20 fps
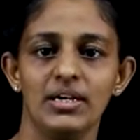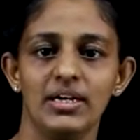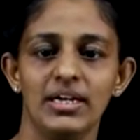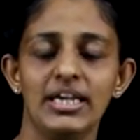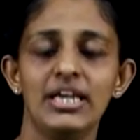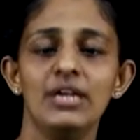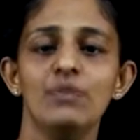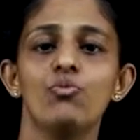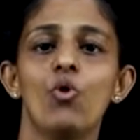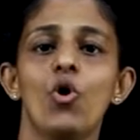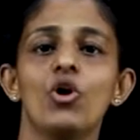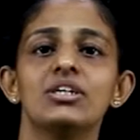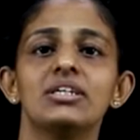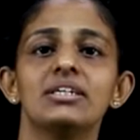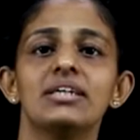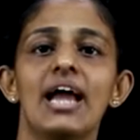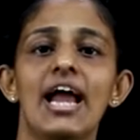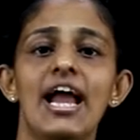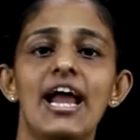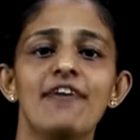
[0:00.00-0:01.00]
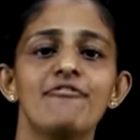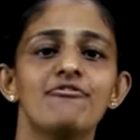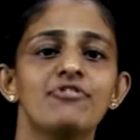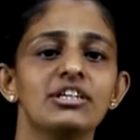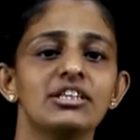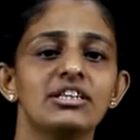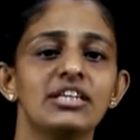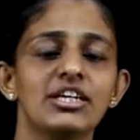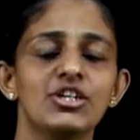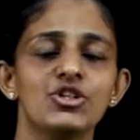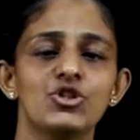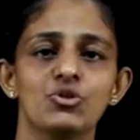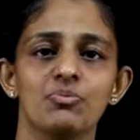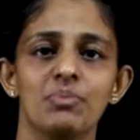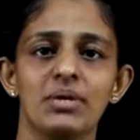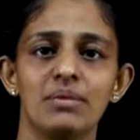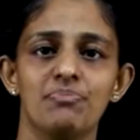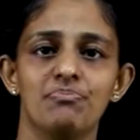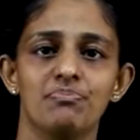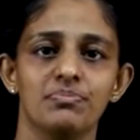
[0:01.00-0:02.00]
He wanted everything to
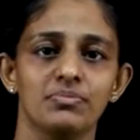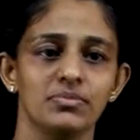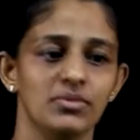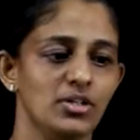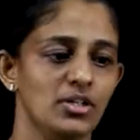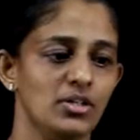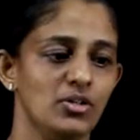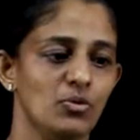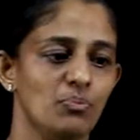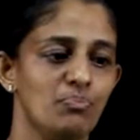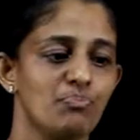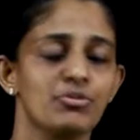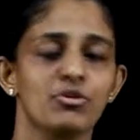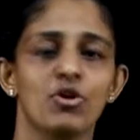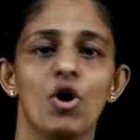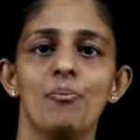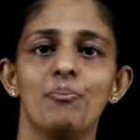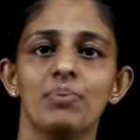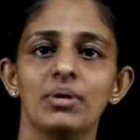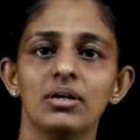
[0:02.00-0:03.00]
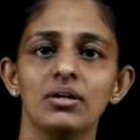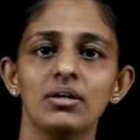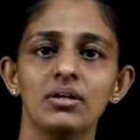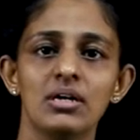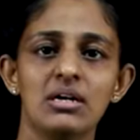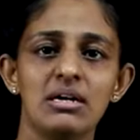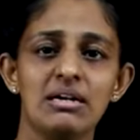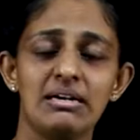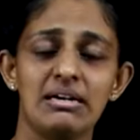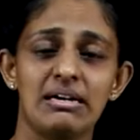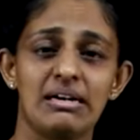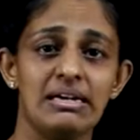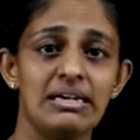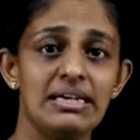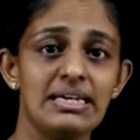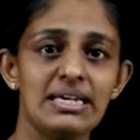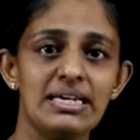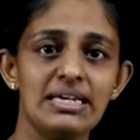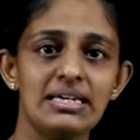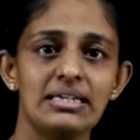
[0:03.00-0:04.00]
be, you know, proper,
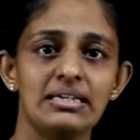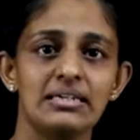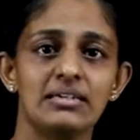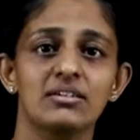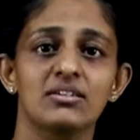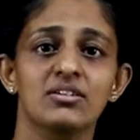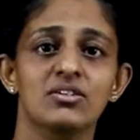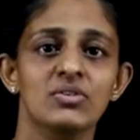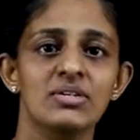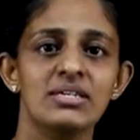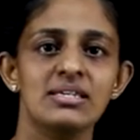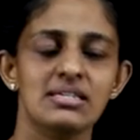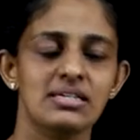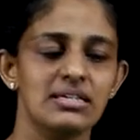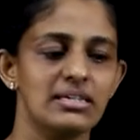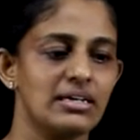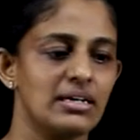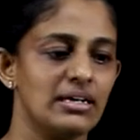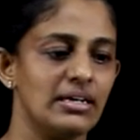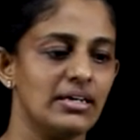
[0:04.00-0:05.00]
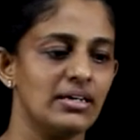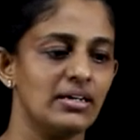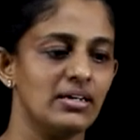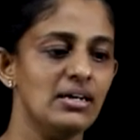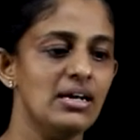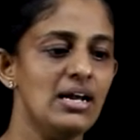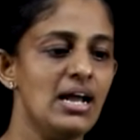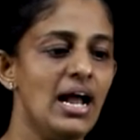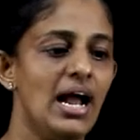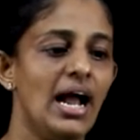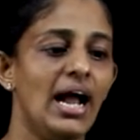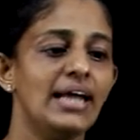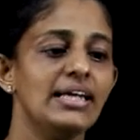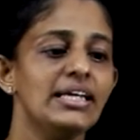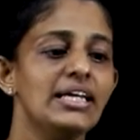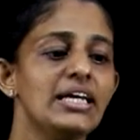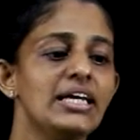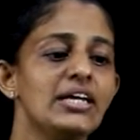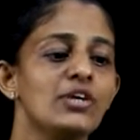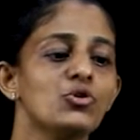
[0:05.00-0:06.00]
clean, crystal clear,
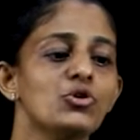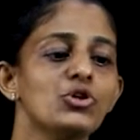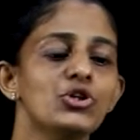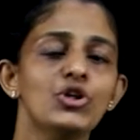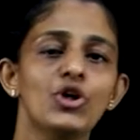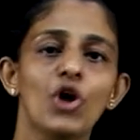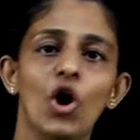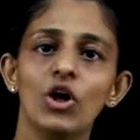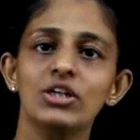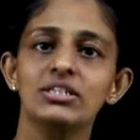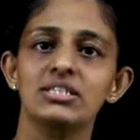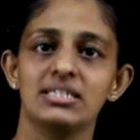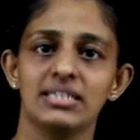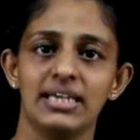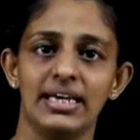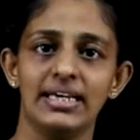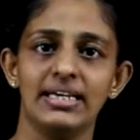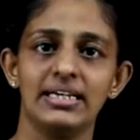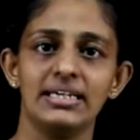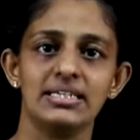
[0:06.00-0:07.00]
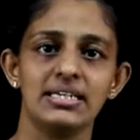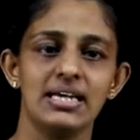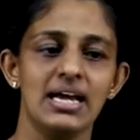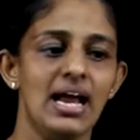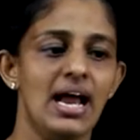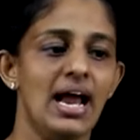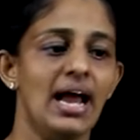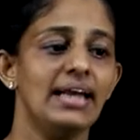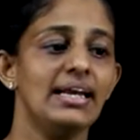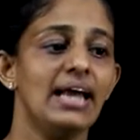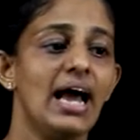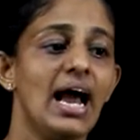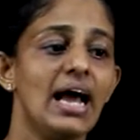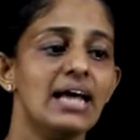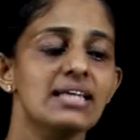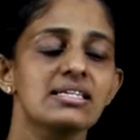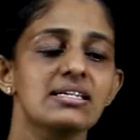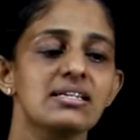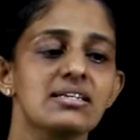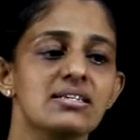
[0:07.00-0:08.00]
and he could not take it. And
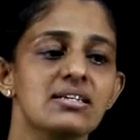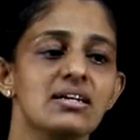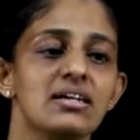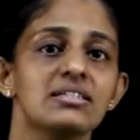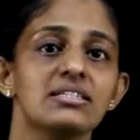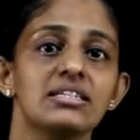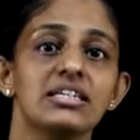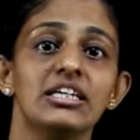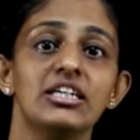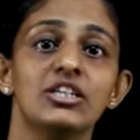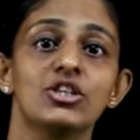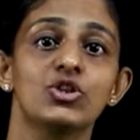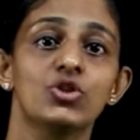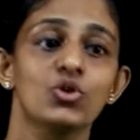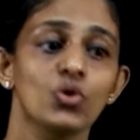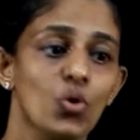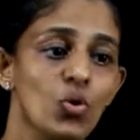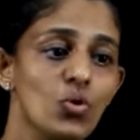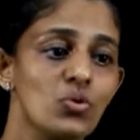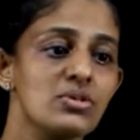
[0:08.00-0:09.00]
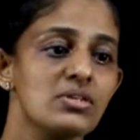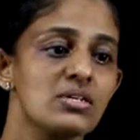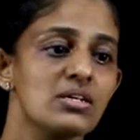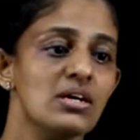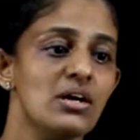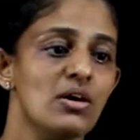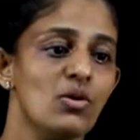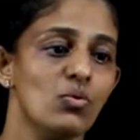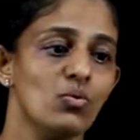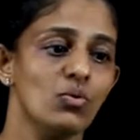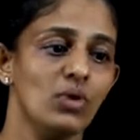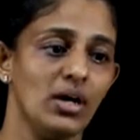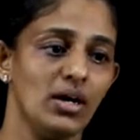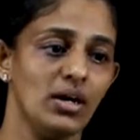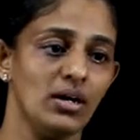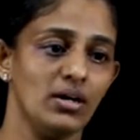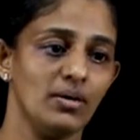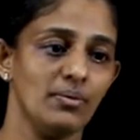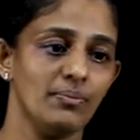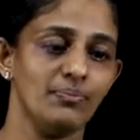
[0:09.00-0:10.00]
as a result, he throws
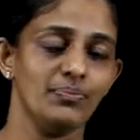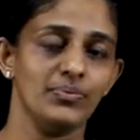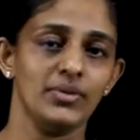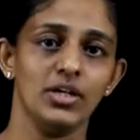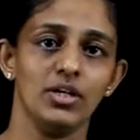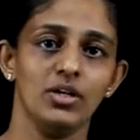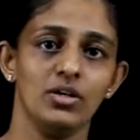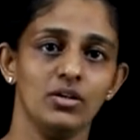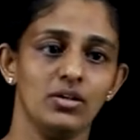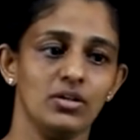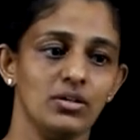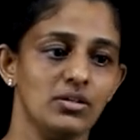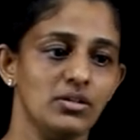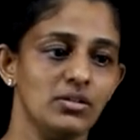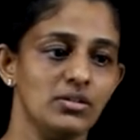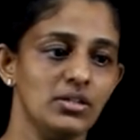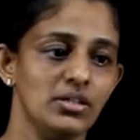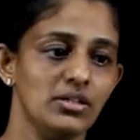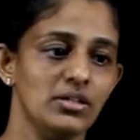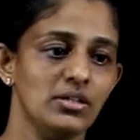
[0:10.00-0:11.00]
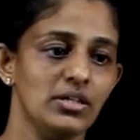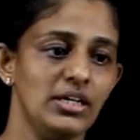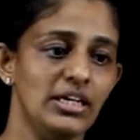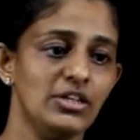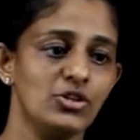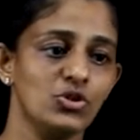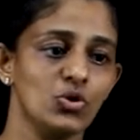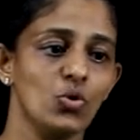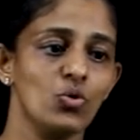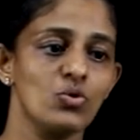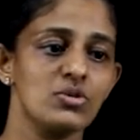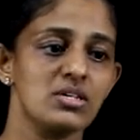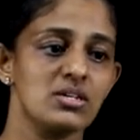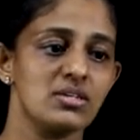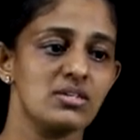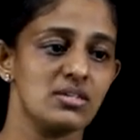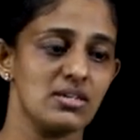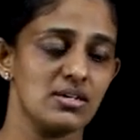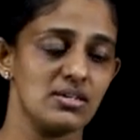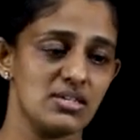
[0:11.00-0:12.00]
um, uh, uh, he throws
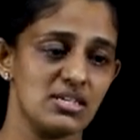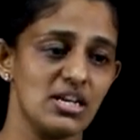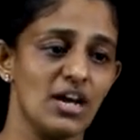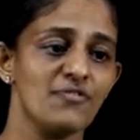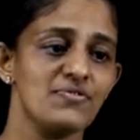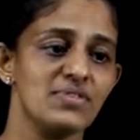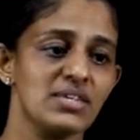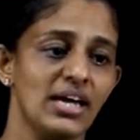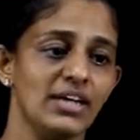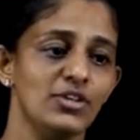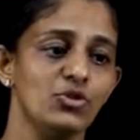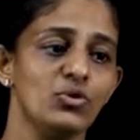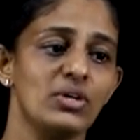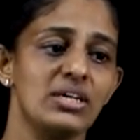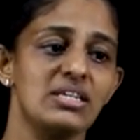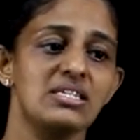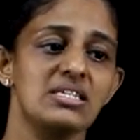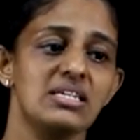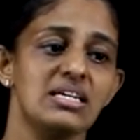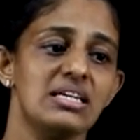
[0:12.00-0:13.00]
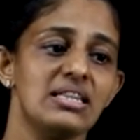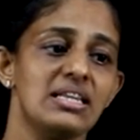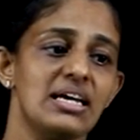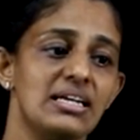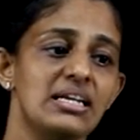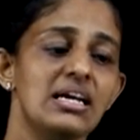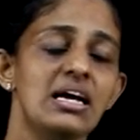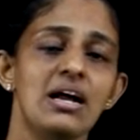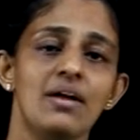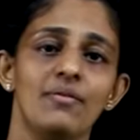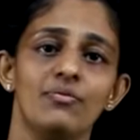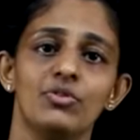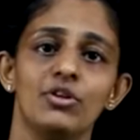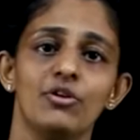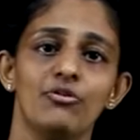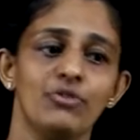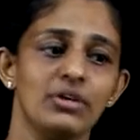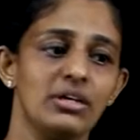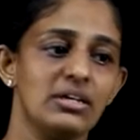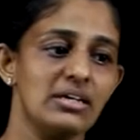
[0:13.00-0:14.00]
stuffs and you can see that
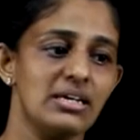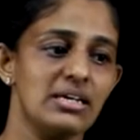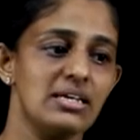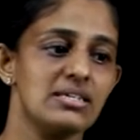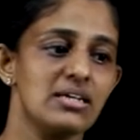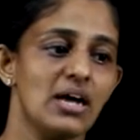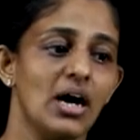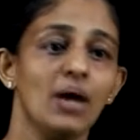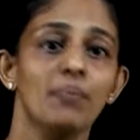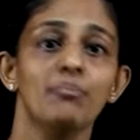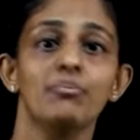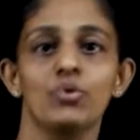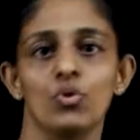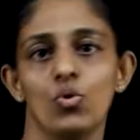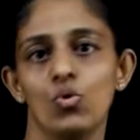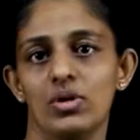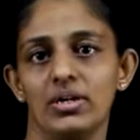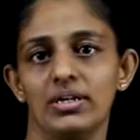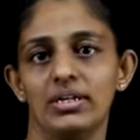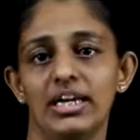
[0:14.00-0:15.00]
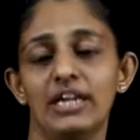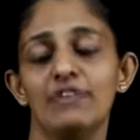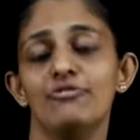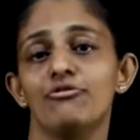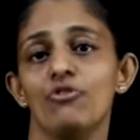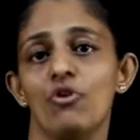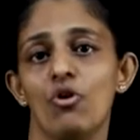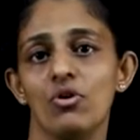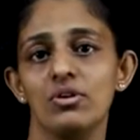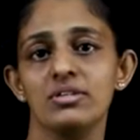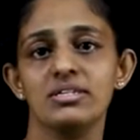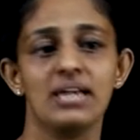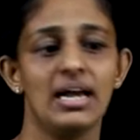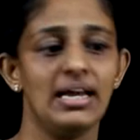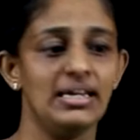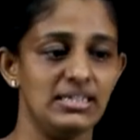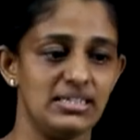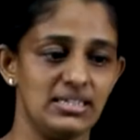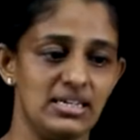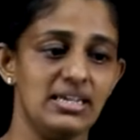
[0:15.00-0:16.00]
the figurines are broken. It falls
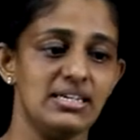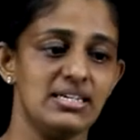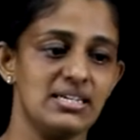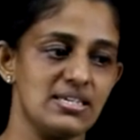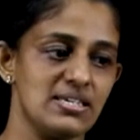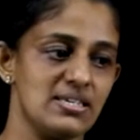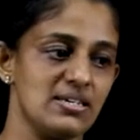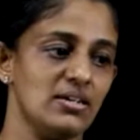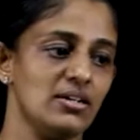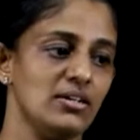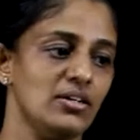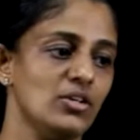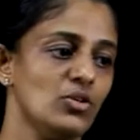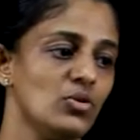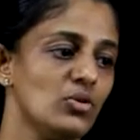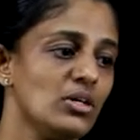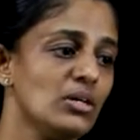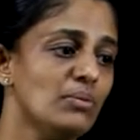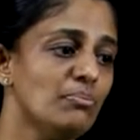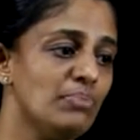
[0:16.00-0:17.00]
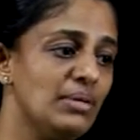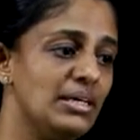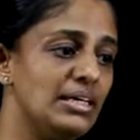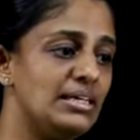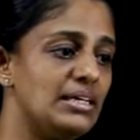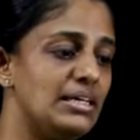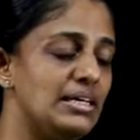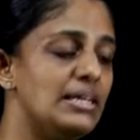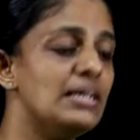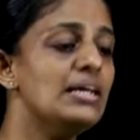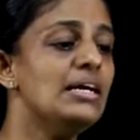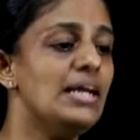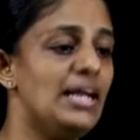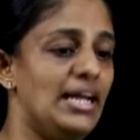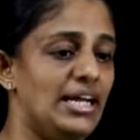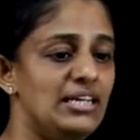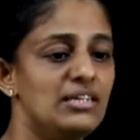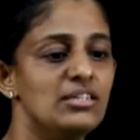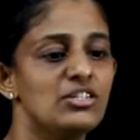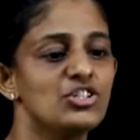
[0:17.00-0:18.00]
and it, it is uh, you know completely
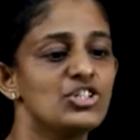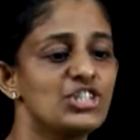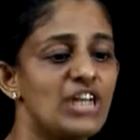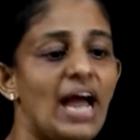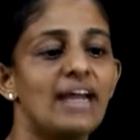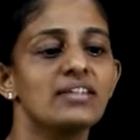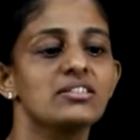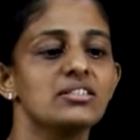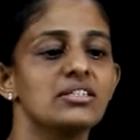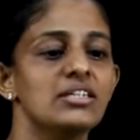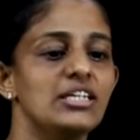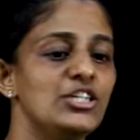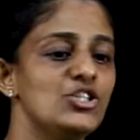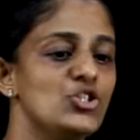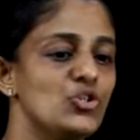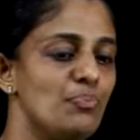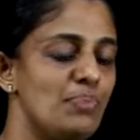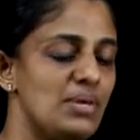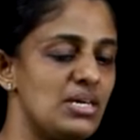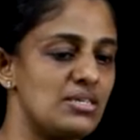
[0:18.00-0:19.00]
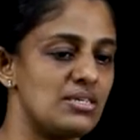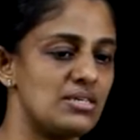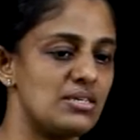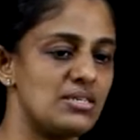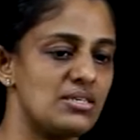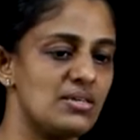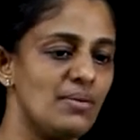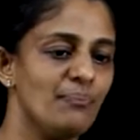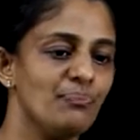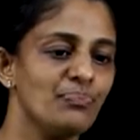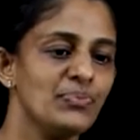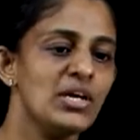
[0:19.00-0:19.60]
in, shattered into pieces.